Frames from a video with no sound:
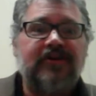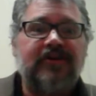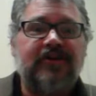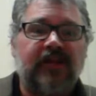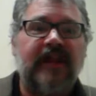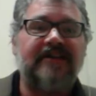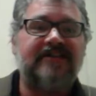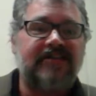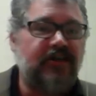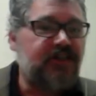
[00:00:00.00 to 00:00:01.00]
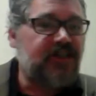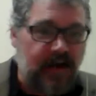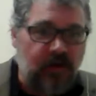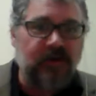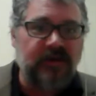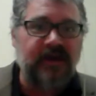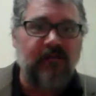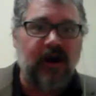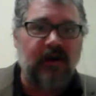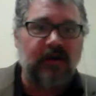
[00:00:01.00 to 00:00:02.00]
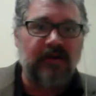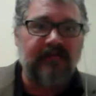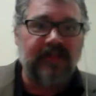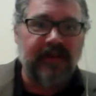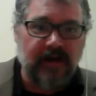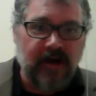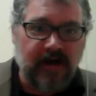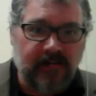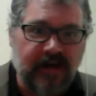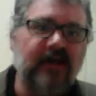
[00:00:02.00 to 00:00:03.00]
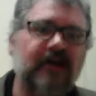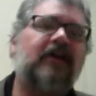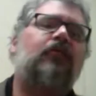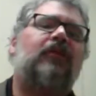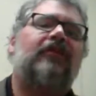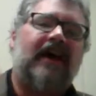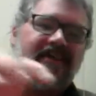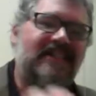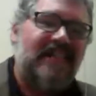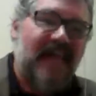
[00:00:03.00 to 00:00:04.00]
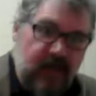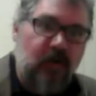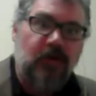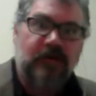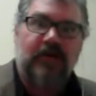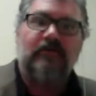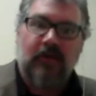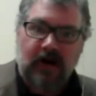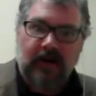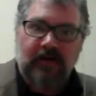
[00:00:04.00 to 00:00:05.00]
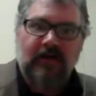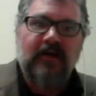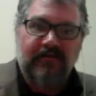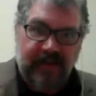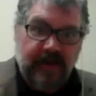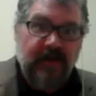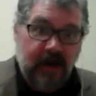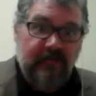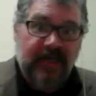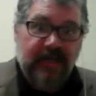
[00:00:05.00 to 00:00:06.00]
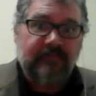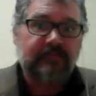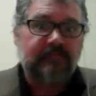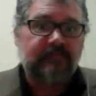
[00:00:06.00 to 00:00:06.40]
to replace the shareholding model of the economy with a stakeholder model of the economy.